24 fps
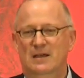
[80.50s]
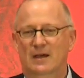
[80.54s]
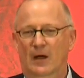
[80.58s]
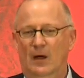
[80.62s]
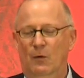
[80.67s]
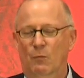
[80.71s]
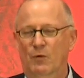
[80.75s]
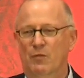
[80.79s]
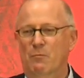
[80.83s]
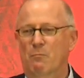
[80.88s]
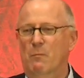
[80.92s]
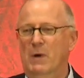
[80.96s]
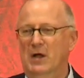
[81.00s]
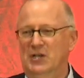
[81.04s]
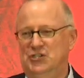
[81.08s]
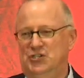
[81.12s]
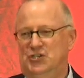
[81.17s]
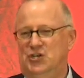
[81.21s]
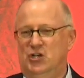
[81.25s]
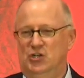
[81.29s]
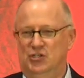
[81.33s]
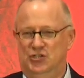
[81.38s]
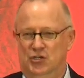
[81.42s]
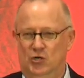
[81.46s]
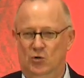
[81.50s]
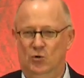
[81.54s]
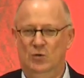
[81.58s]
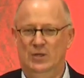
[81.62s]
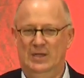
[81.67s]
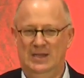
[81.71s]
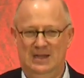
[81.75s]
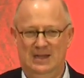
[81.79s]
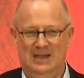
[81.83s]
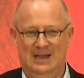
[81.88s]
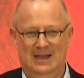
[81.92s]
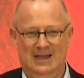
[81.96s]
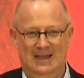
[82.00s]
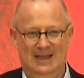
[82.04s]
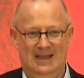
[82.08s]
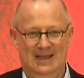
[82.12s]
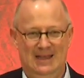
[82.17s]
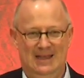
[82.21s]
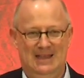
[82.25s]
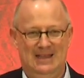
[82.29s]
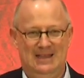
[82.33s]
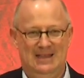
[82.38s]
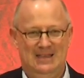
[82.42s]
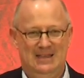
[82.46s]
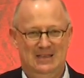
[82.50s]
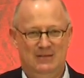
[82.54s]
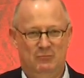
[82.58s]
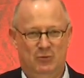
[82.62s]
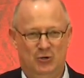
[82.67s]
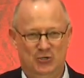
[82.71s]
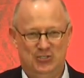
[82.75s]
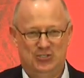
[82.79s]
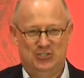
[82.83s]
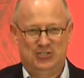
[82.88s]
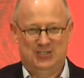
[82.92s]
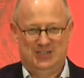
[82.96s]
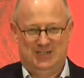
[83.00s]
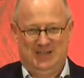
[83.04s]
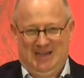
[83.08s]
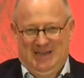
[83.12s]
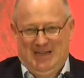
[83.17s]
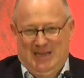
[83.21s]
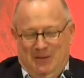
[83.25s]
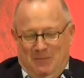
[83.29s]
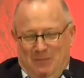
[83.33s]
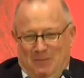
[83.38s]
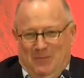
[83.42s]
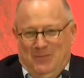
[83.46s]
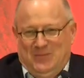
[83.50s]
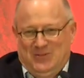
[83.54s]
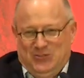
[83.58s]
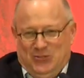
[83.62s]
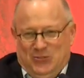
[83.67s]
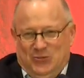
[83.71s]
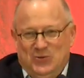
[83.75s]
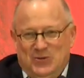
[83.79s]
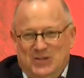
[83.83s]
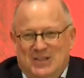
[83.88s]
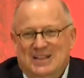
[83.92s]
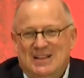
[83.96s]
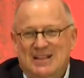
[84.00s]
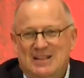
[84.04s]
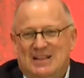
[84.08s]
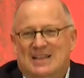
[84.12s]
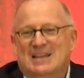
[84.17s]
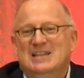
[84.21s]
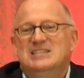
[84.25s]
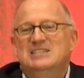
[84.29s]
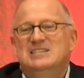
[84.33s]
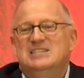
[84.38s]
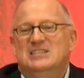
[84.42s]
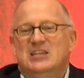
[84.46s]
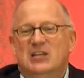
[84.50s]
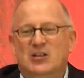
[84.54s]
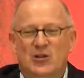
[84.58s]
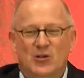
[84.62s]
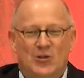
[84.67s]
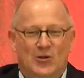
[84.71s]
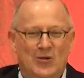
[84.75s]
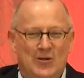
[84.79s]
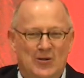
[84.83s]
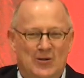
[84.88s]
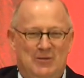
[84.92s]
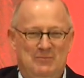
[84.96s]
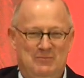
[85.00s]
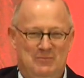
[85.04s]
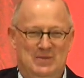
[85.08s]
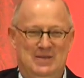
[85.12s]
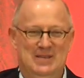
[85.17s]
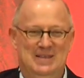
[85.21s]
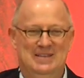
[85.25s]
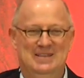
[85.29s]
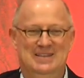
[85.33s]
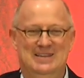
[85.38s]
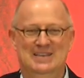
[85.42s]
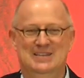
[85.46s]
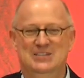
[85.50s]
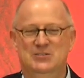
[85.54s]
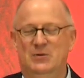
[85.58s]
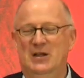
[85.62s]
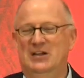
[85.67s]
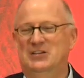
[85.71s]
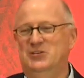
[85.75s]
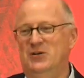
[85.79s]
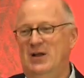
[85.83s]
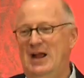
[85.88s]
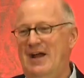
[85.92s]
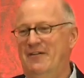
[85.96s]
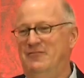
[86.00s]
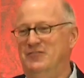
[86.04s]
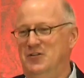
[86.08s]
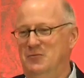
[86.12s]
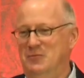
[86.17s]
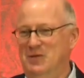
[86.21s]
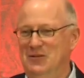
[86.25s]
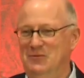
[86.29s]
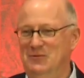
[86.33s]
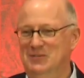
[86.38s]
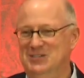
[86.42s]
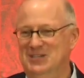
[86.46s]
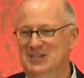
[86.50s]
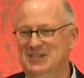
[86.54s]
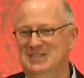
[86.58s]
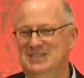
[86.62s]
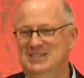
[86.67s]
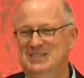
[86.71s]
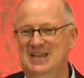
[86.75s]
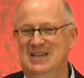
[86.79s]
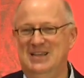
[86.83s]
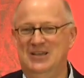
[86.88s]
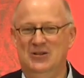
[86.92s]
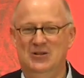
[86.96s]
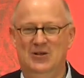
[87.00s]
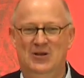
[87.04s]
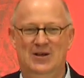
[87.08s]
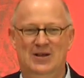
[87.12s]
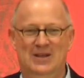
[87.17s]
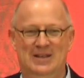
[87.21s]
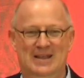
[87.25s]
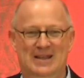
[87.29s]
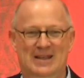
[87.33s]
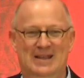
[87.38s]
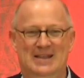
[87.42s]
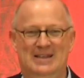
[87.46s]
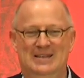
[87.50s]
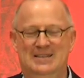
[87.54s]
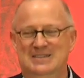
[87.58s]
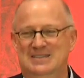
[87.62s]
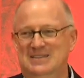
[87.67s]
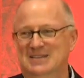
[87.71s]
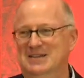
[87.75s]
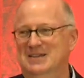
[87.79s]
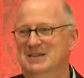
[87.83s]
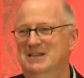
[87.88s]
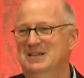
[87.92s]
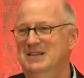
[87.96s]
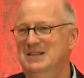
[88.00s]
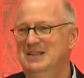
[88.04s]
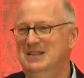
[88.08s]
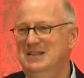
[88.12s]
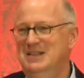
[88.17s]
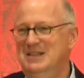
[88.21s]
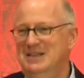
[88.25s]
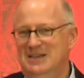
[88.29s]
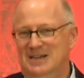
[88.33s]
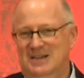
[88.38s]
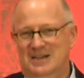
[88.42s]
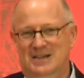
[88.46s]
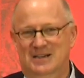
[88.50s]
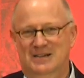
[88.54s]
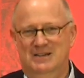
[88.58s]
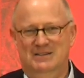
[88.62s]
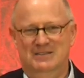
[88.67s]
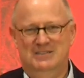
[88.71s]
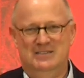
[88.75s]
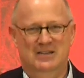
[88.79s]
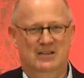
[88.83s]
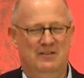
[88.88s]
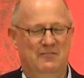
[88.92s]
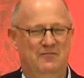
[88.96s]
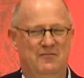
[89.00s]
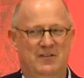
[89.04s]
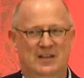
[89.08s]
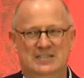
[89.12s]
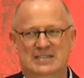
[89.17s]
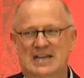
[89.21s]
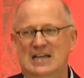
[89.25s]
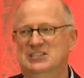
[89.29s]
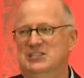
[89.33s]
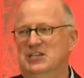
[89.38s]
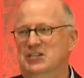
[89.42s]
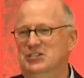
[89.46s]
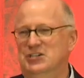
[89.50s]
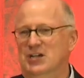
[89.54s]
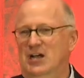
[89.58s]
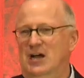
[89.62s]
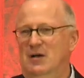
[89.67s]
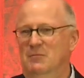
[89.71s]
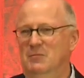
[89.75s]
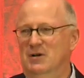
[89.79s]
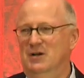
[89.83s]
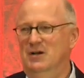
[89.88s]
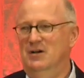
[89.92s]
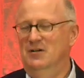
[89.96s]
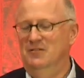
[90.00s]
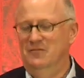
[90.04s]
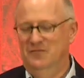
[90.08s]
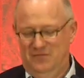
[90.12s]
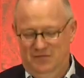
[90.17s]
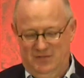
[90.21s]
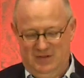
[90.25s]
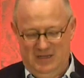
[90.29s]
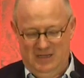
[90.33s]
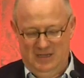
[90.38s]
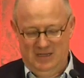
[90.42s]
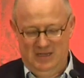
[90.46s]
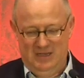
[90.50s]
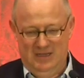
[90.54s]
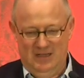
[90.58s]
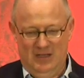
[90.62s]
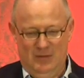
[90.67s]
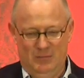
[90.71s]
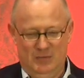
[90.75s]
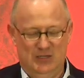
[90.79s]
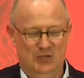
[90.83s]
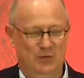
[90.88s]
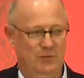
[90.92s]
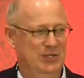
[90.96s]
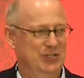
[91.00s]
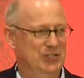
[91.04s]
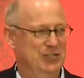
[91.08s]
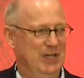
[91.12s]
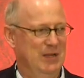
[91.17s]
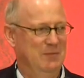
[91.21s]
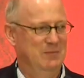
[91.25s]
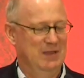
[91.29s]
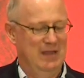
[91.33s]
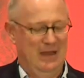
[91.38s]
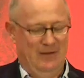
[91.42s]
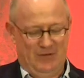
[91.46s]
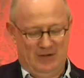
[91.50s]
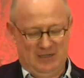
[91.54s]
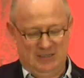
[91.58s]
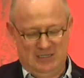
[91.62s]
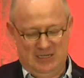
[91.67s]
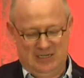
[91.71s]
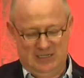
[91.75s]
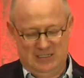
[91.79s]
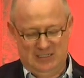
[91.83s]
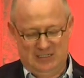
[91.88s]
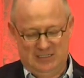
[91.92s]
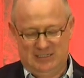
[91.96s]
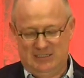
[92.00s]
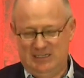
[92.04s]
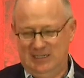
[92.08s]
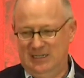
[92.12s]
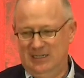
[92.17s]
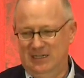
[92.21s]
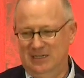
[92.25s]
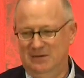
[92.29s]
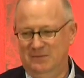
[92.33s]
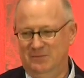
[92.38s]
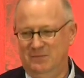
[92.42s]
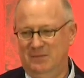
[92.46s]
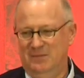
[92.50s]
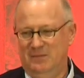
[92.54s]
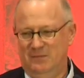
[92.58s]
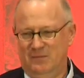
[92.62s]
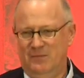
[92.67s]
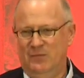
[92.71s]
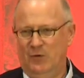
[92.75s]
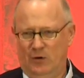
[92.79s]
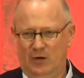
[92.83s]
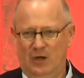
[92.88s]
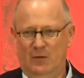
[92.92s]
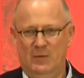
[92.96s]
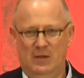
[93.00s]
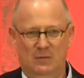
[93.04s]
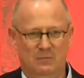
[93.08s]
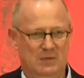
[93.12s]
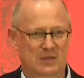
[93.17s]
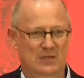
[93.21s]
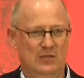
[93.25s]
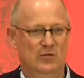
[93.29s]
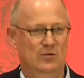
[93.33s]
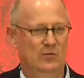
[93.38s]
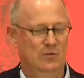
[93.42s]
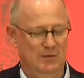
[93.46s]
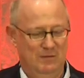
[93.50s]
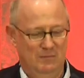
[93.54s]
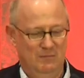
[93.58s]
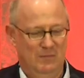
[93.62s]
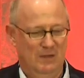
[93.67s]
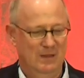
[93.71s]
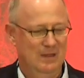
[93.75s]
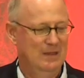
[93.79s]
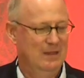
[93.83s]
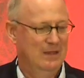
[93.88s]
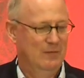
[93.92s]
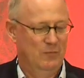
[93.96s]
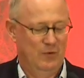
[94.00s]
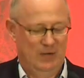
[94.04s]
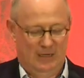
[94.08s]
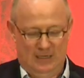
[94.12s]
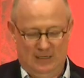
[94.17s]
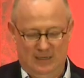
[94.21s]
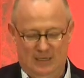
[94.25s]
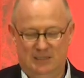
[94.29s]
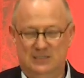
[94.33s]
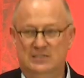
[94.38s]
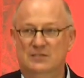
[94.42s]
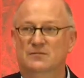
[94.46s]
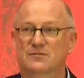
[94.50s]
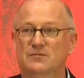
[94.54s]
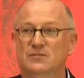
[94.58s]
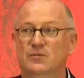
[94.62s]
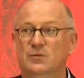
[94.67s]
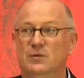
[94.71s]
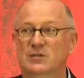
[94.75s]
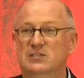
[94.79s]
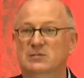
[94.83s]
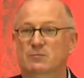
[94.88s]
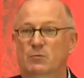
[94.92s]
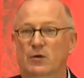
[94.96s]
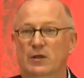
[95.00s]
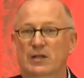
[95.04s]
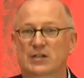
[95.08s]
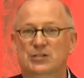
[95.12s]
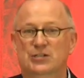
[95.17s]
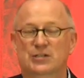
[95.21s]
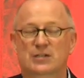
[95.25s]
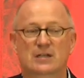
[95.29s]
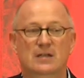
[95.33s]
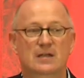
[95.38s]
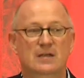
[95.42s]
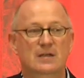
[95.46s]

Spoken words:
with much cajoling, I pushed him to consider being the director after me, which he has taken on and done a fantastic job of helping to reshape the African Studies program at BU and bringing lots of new inspiration.